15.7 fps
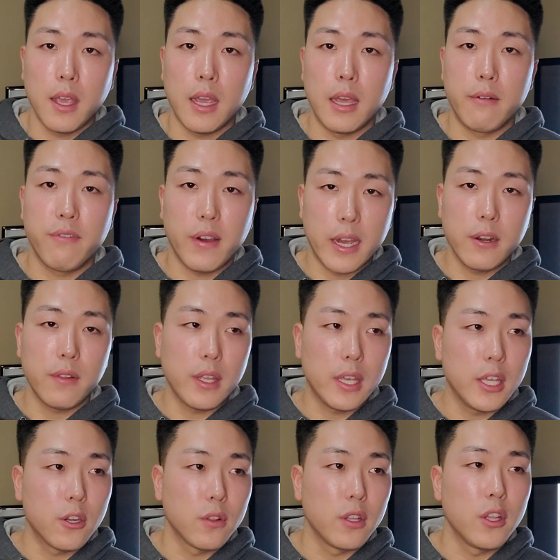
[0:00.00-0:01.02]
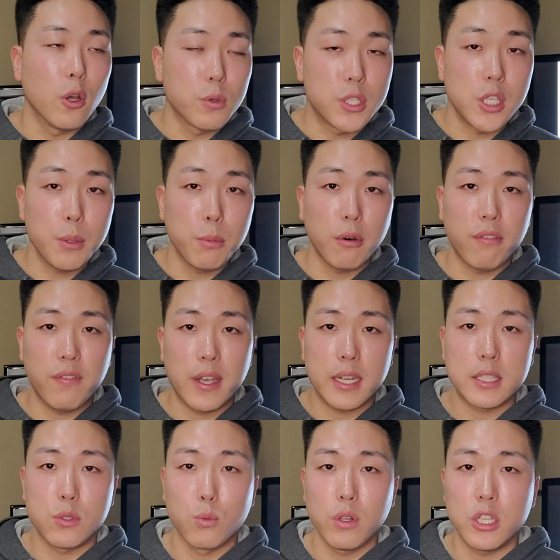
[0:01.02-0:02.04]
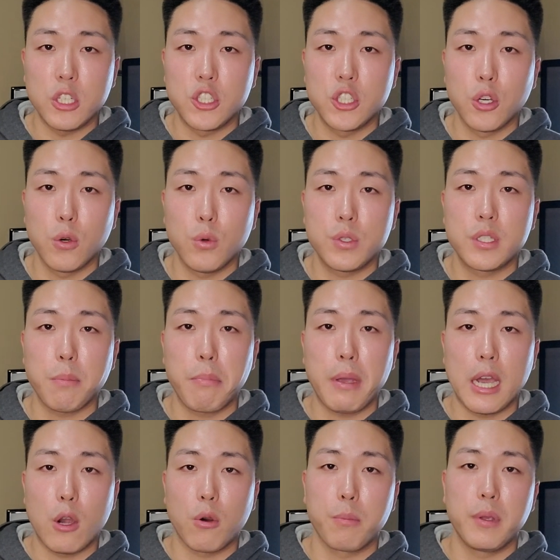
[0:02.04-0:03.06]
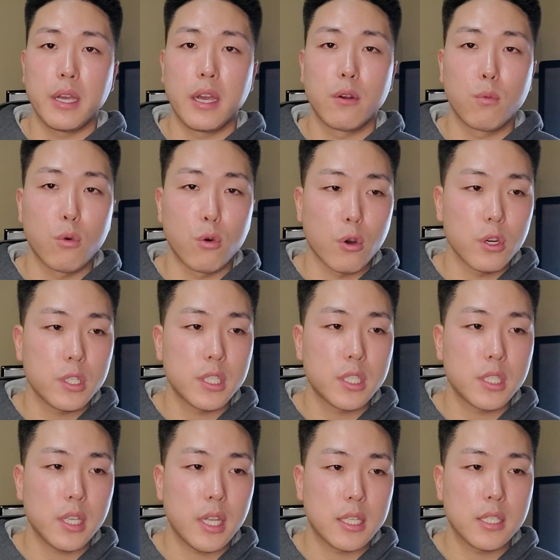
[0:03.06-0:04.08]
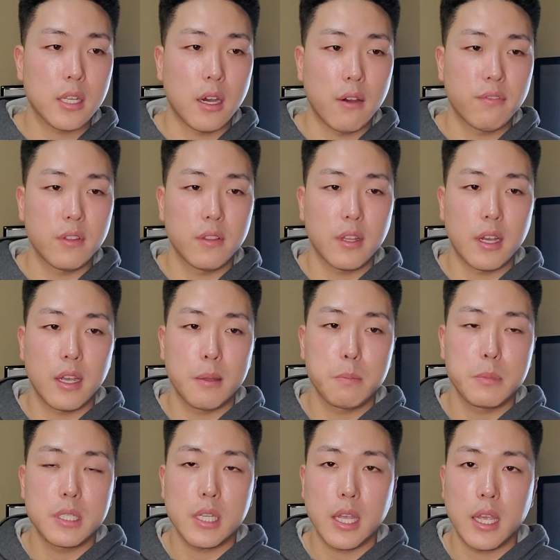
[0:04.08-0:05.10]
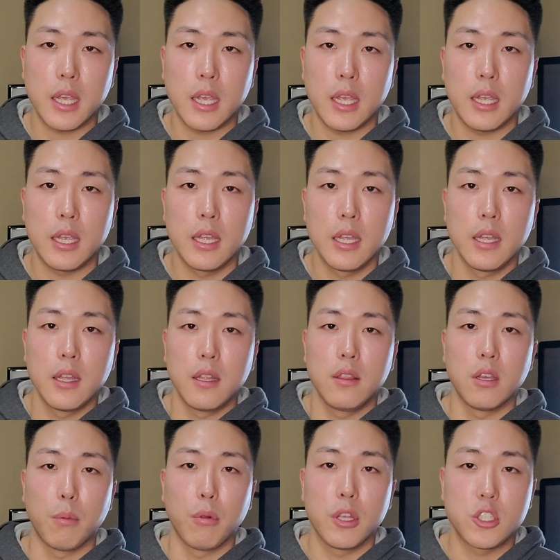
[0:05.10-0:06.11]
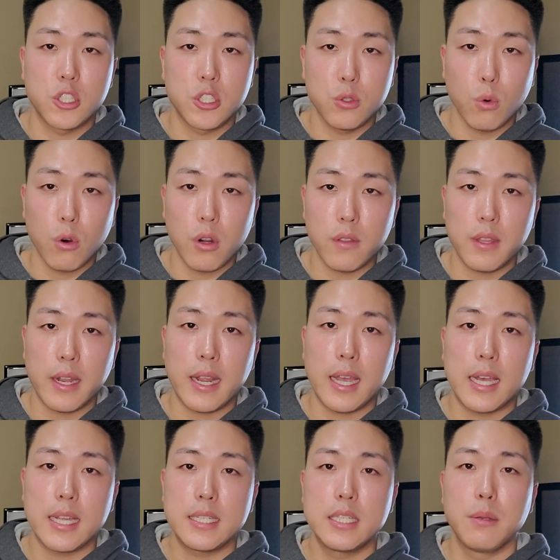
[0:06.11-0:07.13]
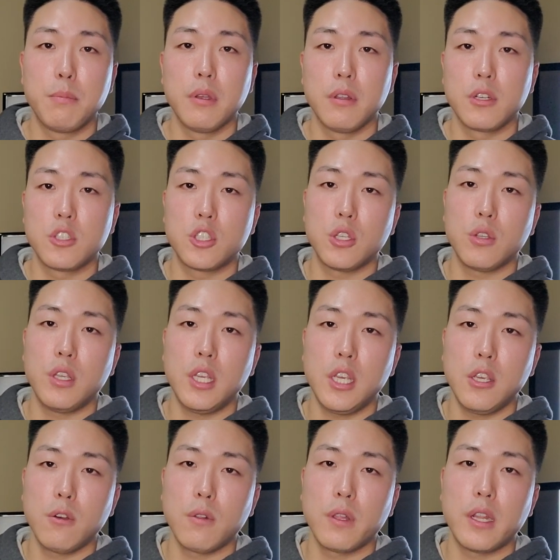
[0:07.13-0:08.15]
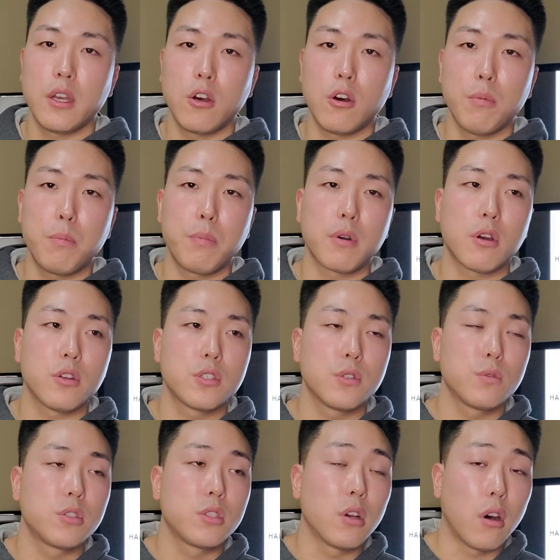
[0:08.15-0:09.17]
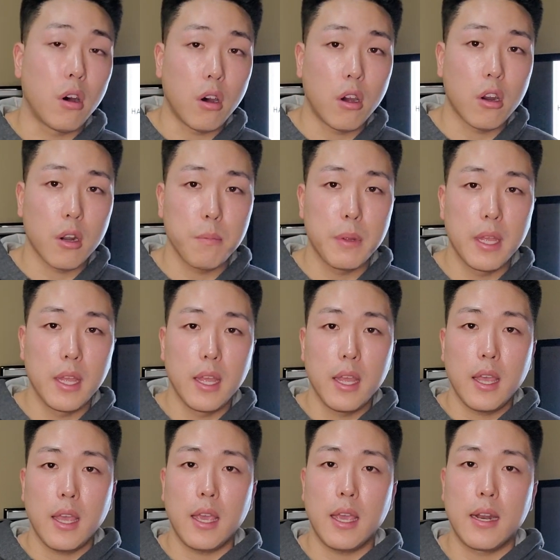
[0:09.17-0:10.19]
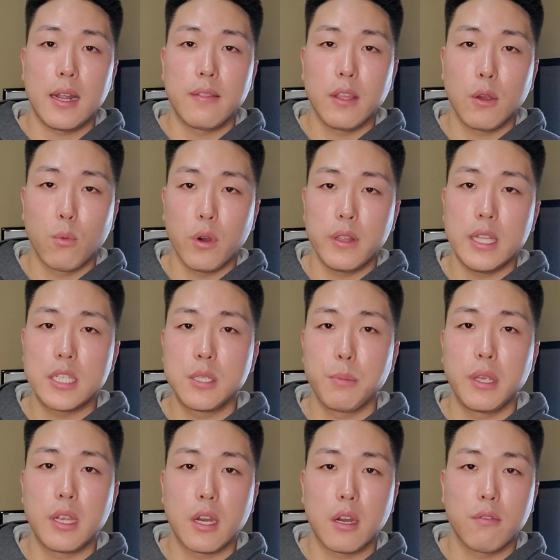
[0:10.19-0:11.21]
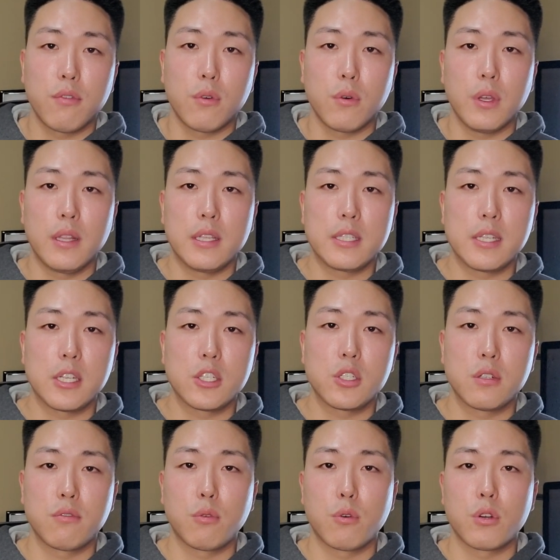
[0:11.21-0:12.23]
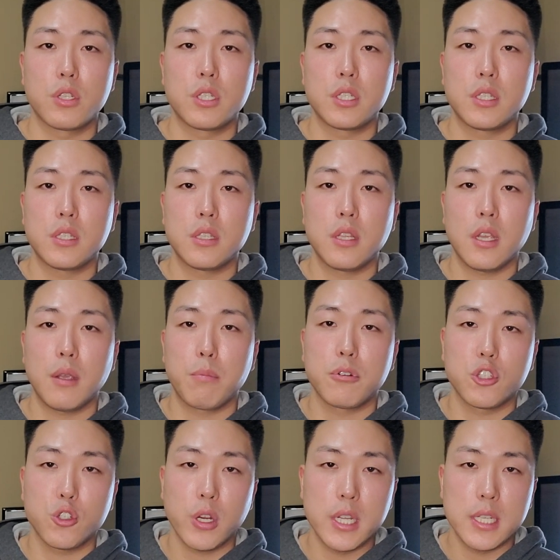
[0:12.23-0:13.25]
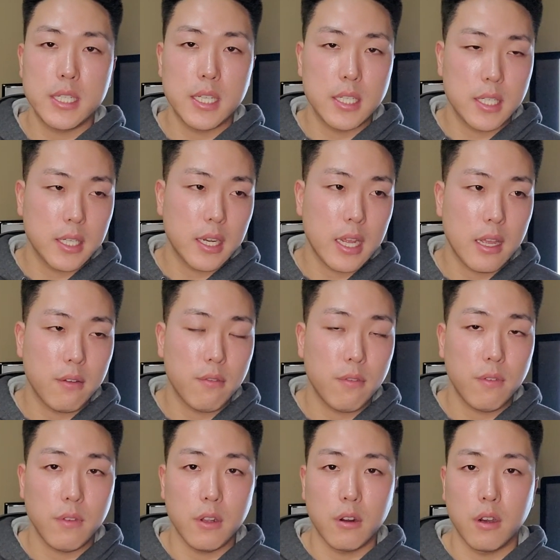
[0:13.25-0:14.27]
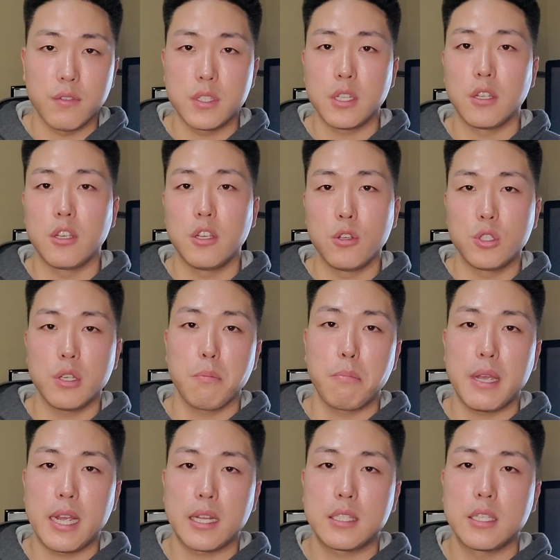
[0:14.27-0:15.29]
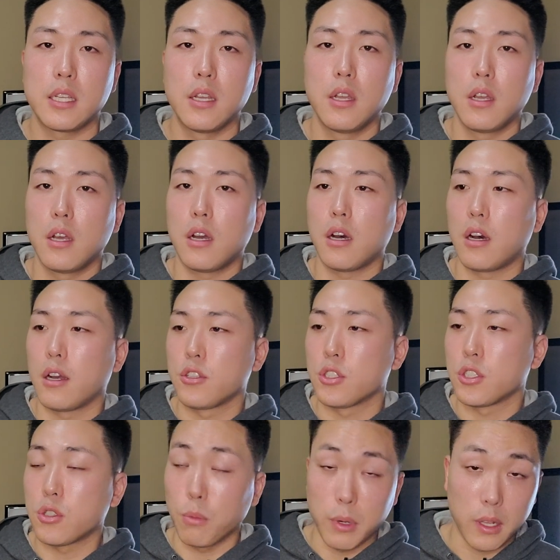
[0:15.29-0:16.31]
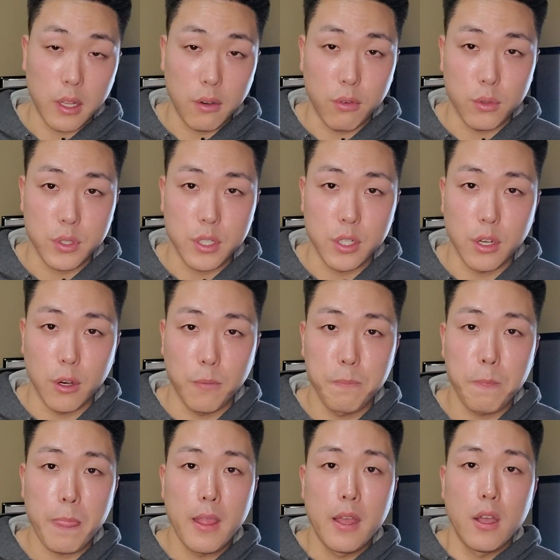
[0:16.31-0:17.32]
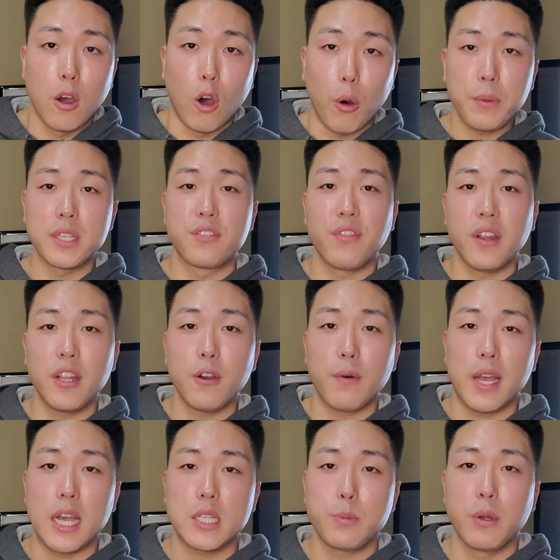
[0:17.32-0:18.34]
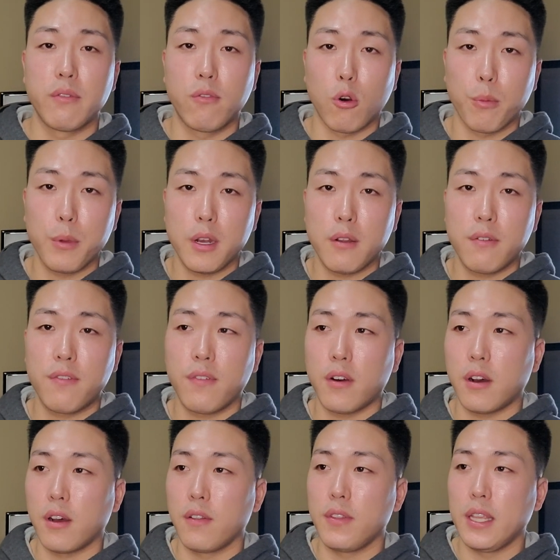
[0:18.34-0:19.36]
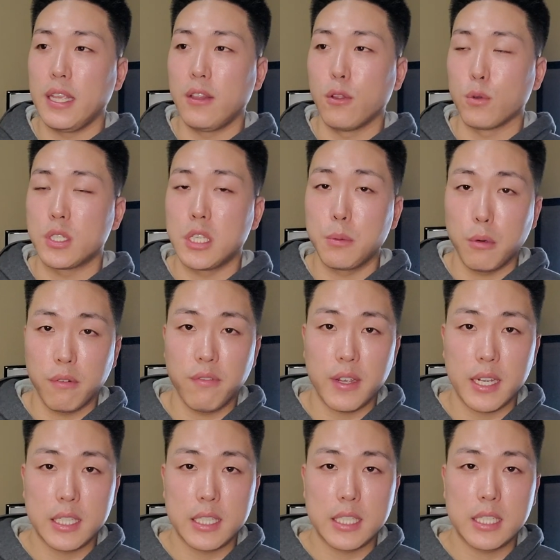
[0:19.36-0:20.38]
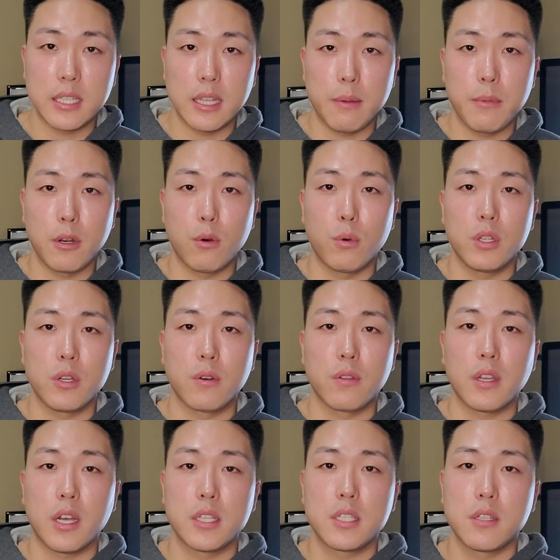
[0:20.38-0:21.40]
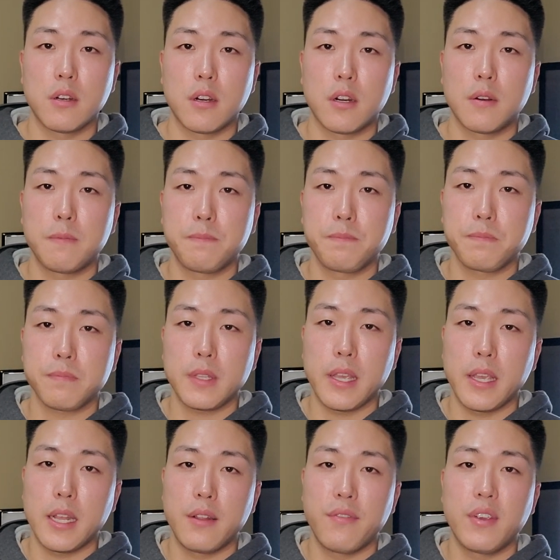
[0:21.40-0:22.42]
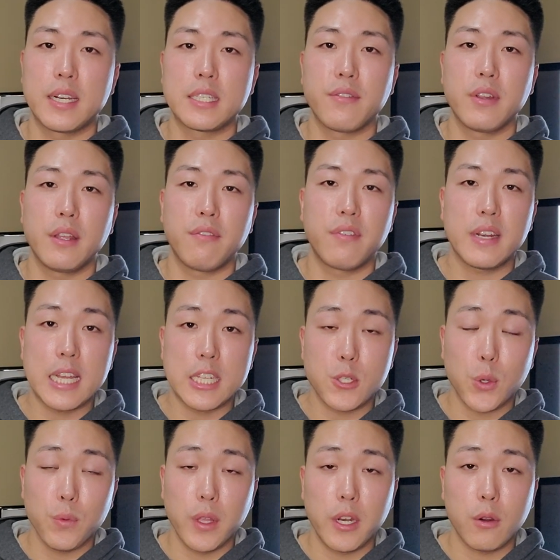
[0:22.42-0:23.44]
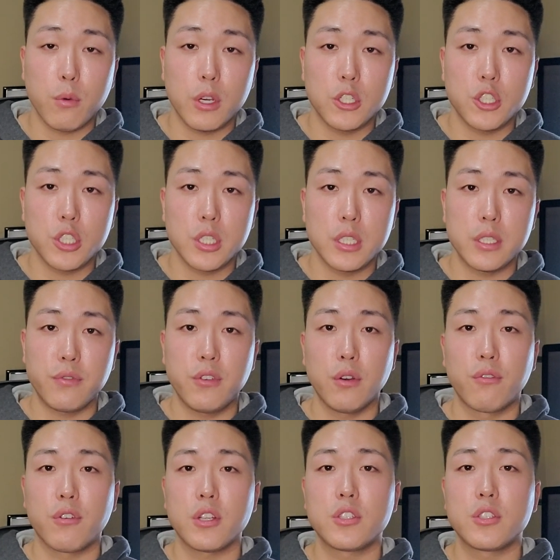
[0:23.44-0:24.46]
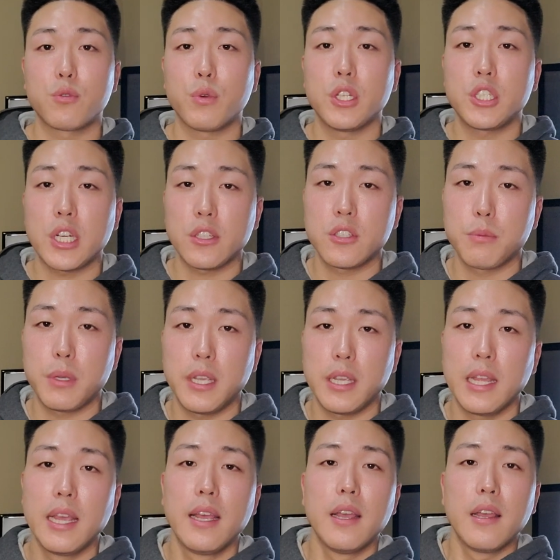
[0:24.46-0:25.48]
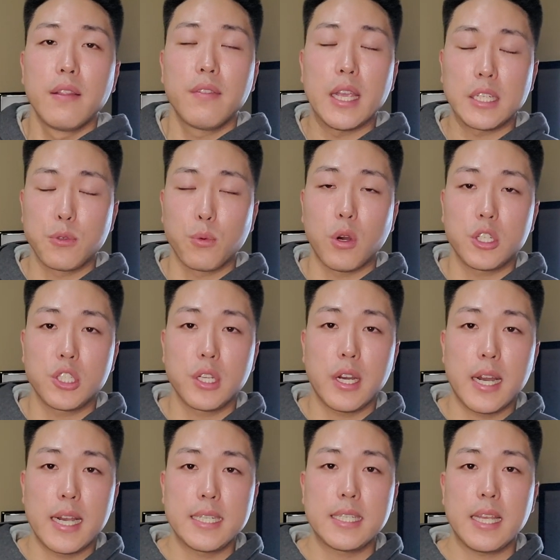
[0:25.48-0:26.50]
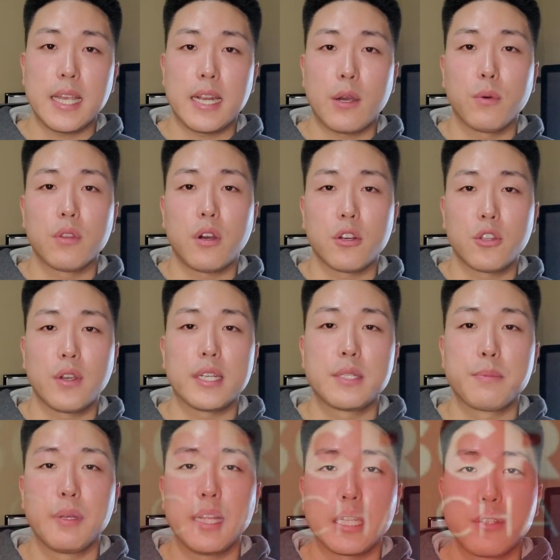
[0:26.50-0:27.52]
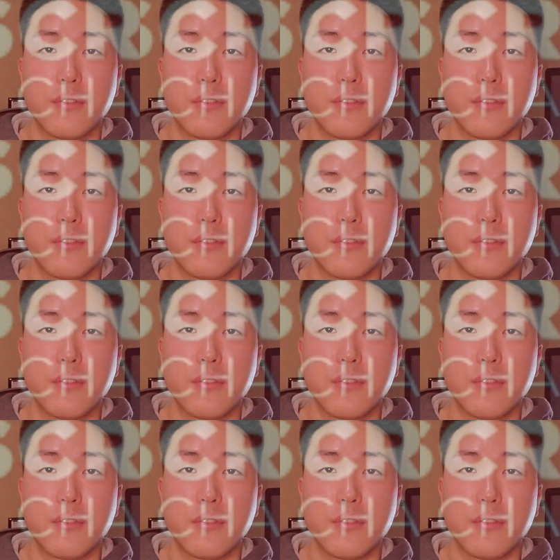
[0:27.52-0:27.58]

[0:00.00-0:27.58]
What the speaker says: And finally, the nocebo effect really shows the power behind words. It's oftentimes a double-edged sword that has the ability to heal and help, but also to harm. And I think one needs to be careful in the selection of words they portray, since it can have, you know, obviously a huge impact on just so many levels. So hope this video has been informative on the nocebo effect. Let me know what your thoughts are. And if you guys have any finasteride related questions, feel free to reach out to me. Thanks for watching, guys, and I will talk to you guys in my next